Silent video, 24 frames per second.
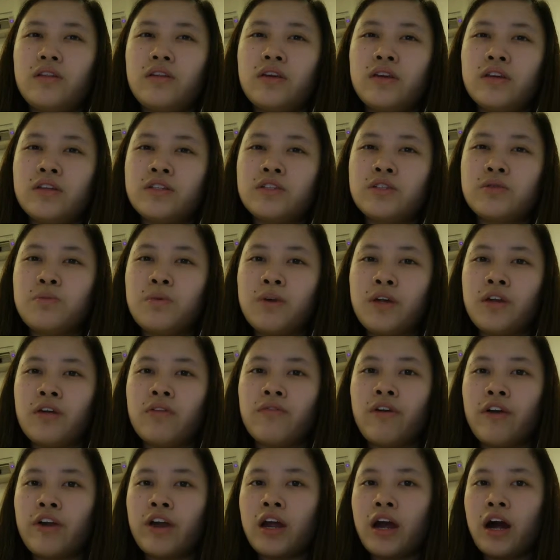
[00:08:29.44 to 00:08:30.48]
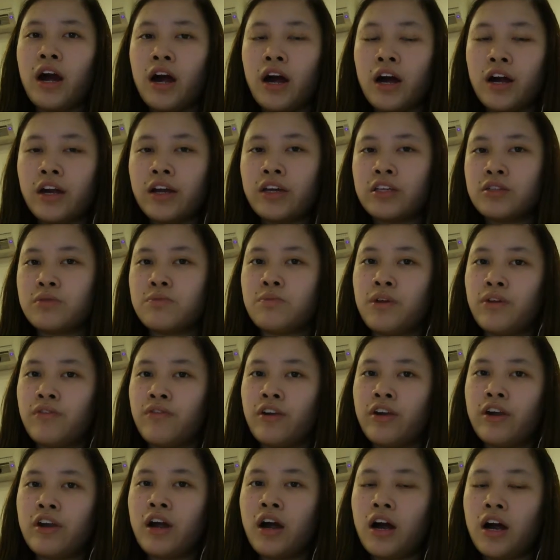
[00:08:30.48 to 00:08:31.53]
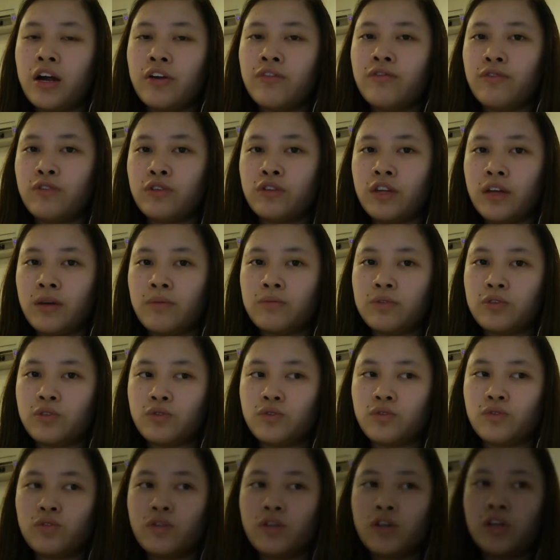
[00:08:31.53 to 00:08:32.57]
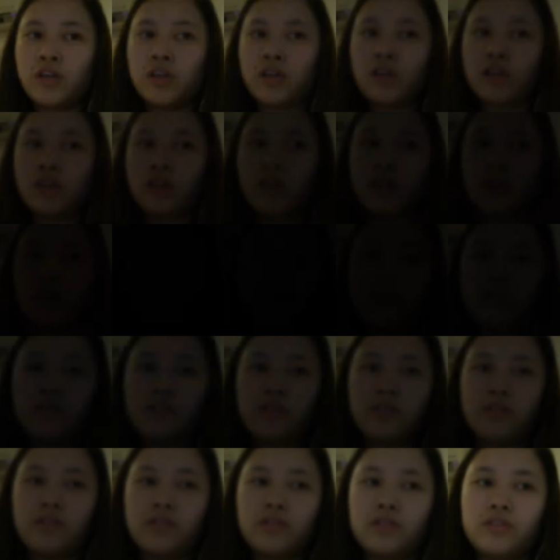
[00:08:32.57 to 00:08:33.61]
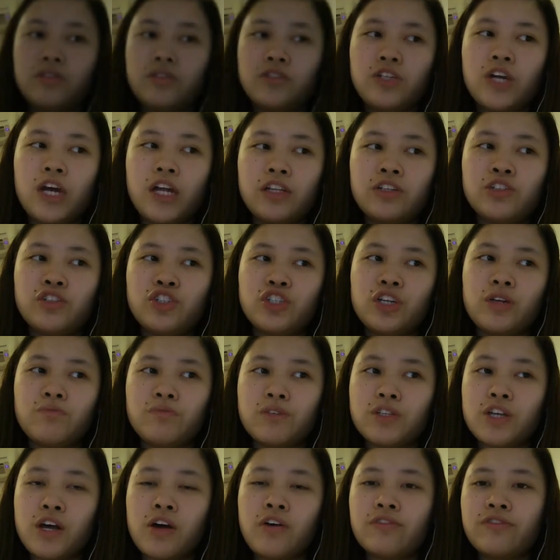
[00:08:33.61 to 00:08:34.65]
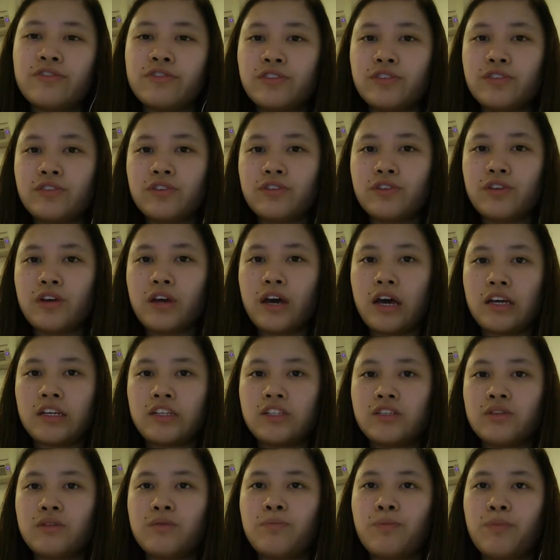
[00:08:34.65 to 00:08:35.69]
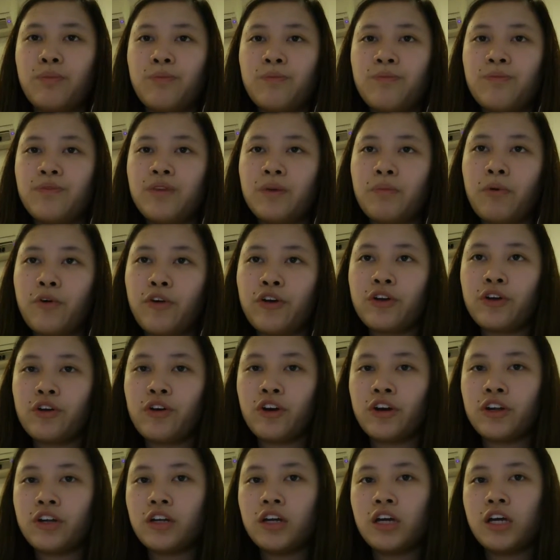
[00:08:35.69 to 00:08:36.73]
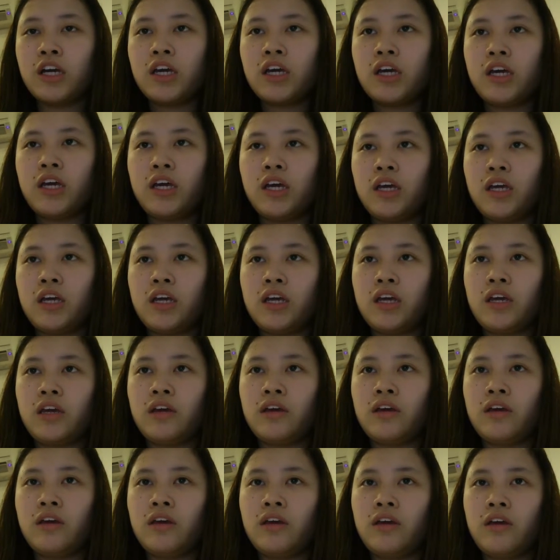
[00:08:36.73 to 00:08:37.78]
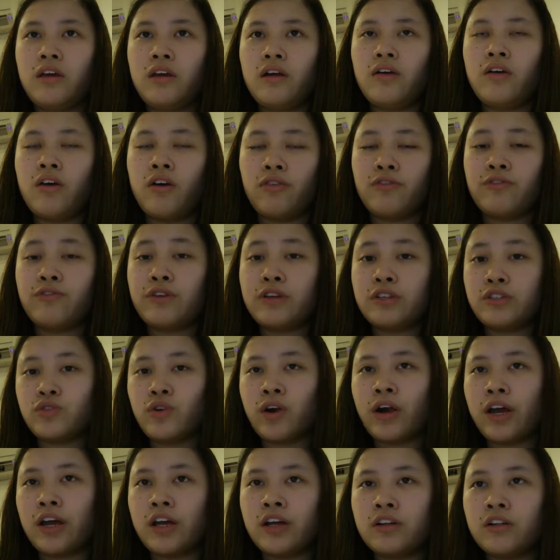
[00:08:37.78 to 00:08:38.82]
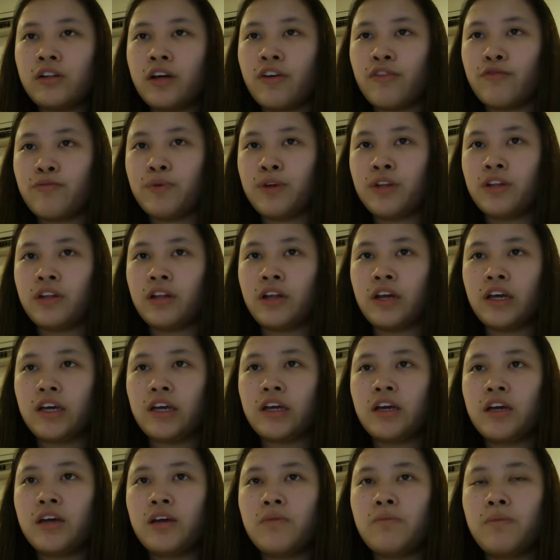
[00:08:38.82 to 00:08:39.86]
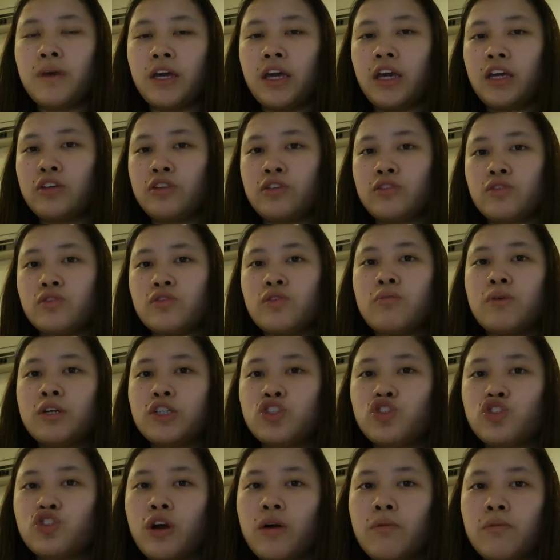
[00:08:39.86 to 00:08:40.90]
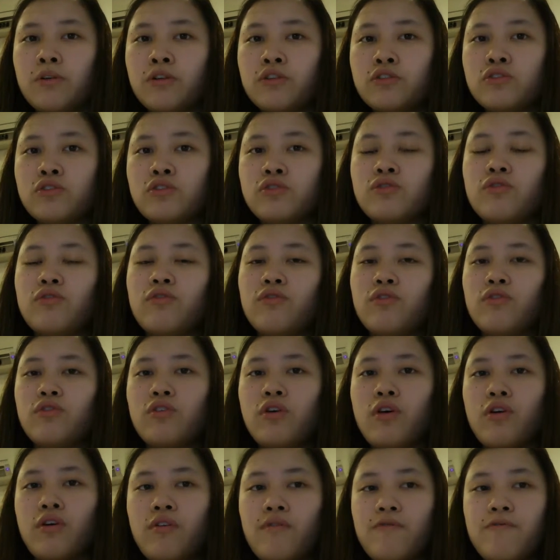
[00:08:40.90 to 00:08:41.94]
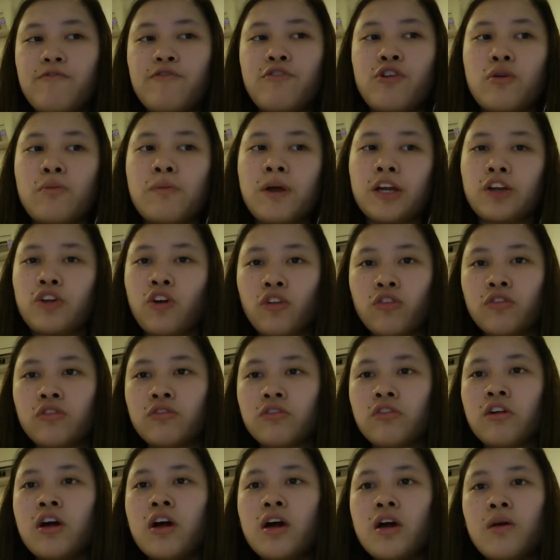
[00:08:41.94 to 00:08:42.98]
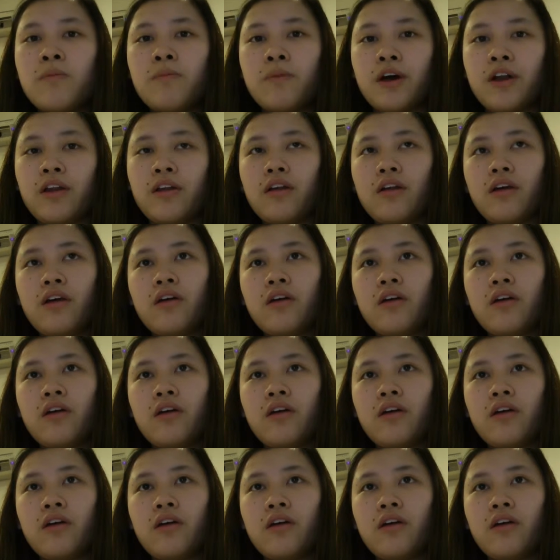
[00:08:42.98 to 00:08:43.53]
it's been very hard for them to challenge themselves, as the boycott of Israel have been like making so much trouble for McDonald's. But